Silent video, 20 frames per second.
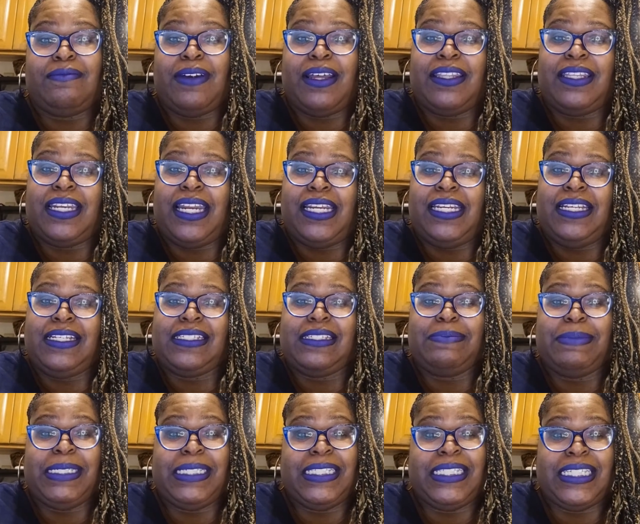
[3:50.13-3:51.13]
whether they need to
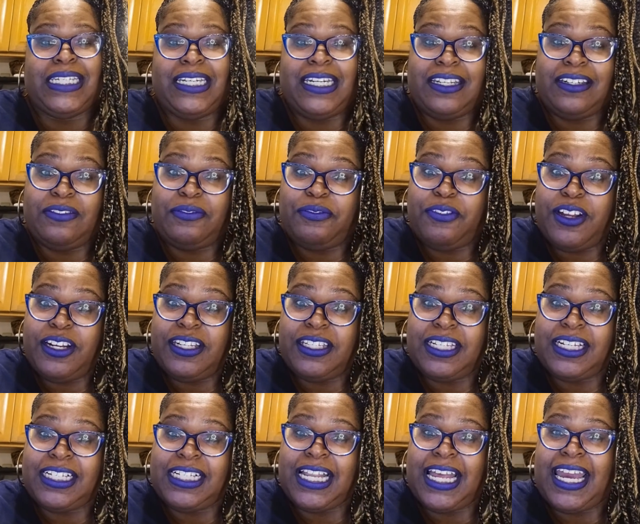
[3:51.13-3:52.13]
be sit in the front of the
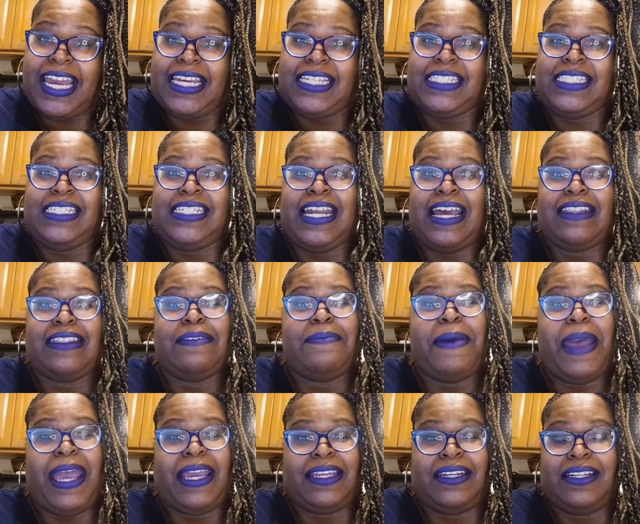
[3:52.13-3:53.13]
class and not the
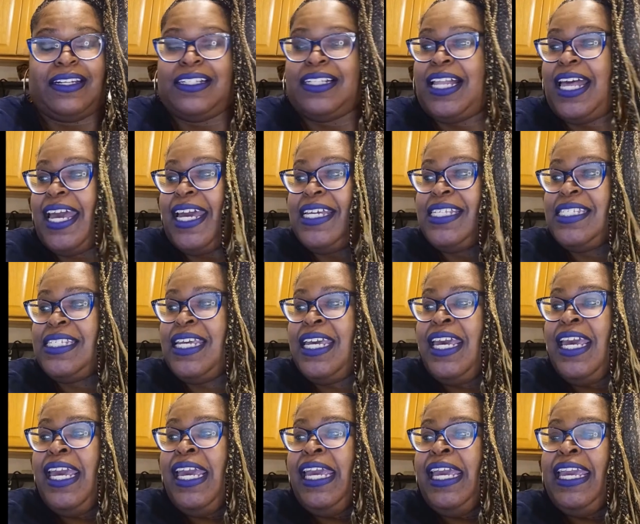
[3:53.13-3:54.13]
back of the class,
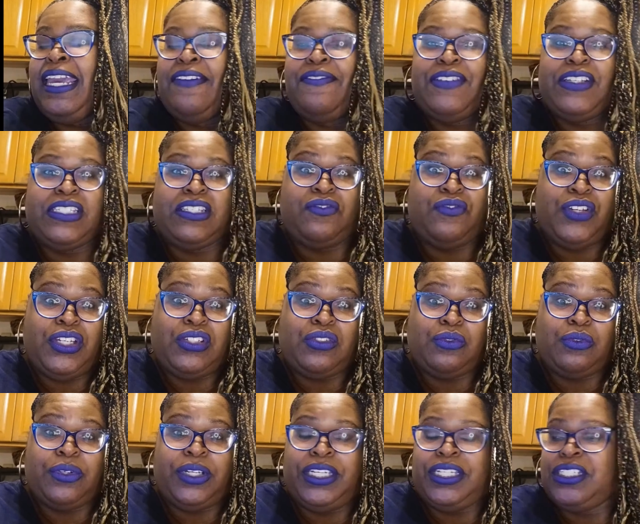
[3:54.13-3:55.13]
if it's a
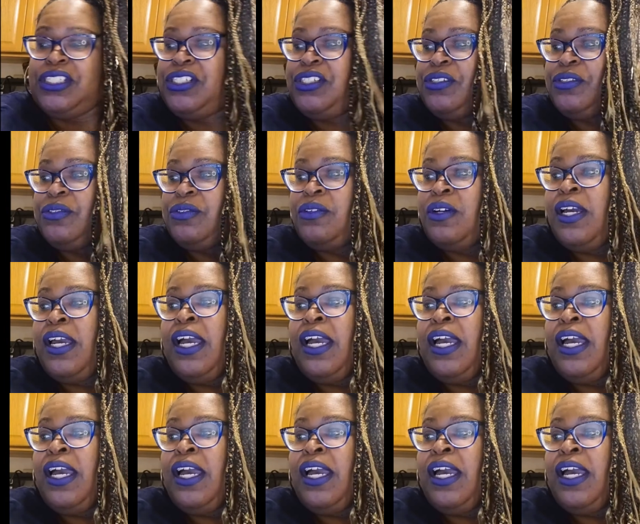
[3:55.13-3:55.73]
visual issue,